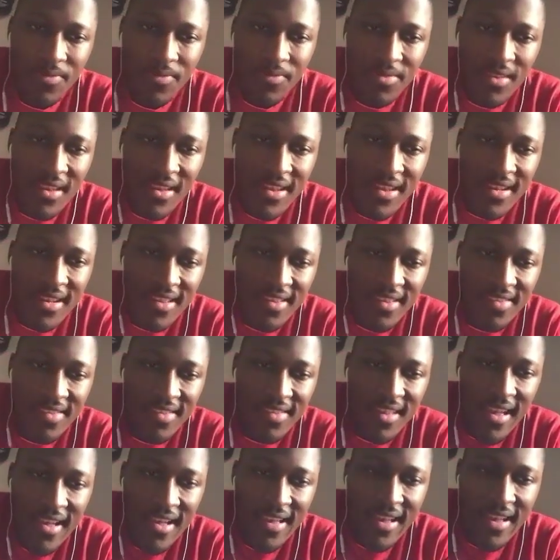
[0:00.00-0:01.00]
and it's
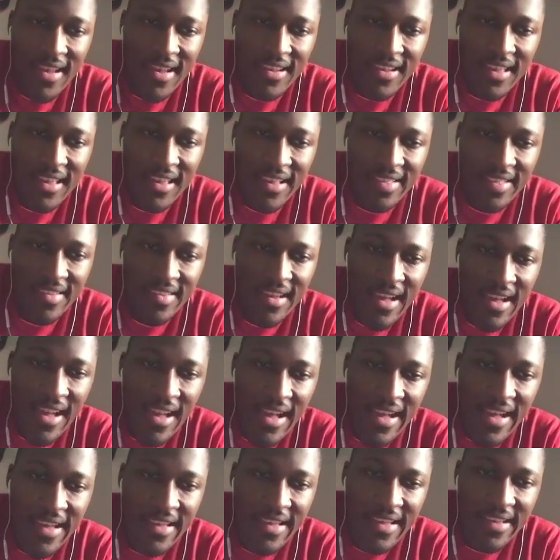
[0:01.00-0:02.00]
kind of like
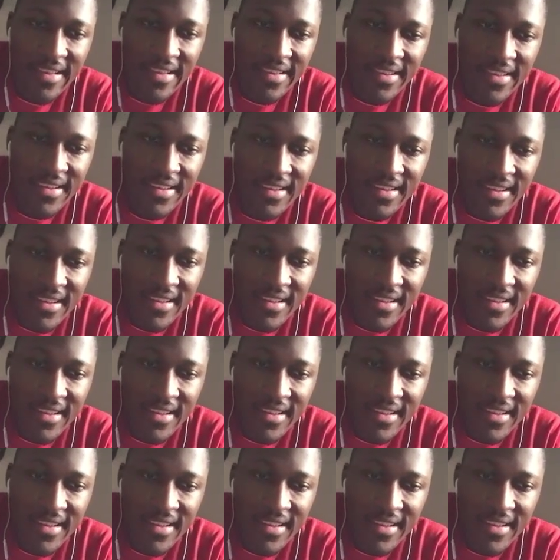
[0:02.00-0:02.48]
tying a